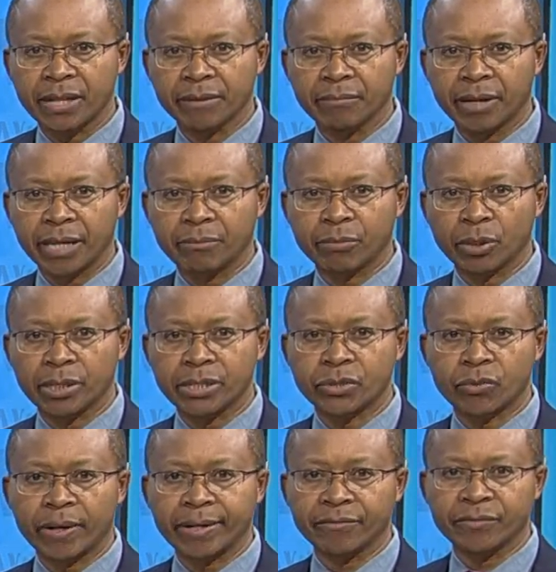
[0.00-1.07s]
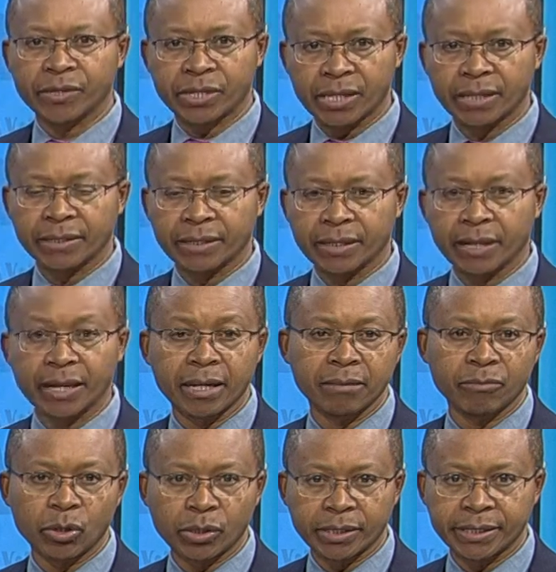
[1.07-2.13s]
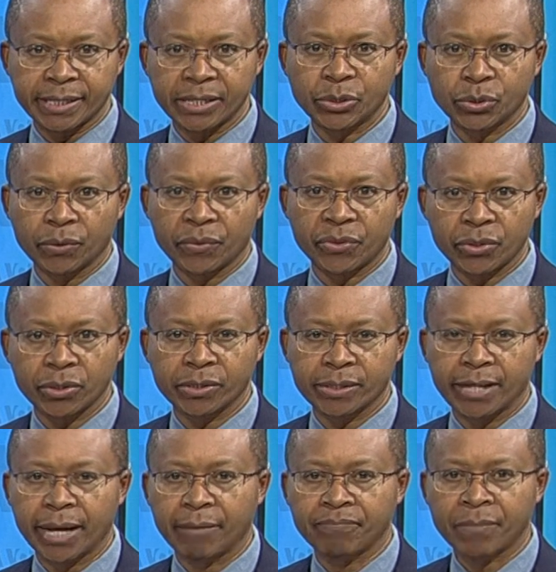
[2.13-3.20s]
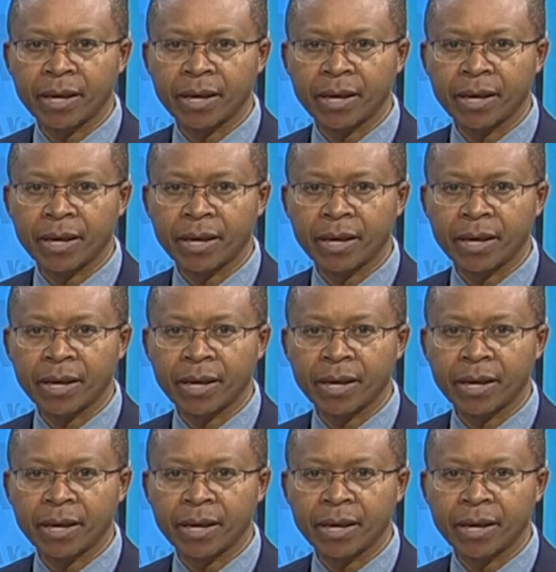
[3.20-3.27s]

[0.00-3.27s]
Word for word: the main police training facility in Mogadishu on Thursday.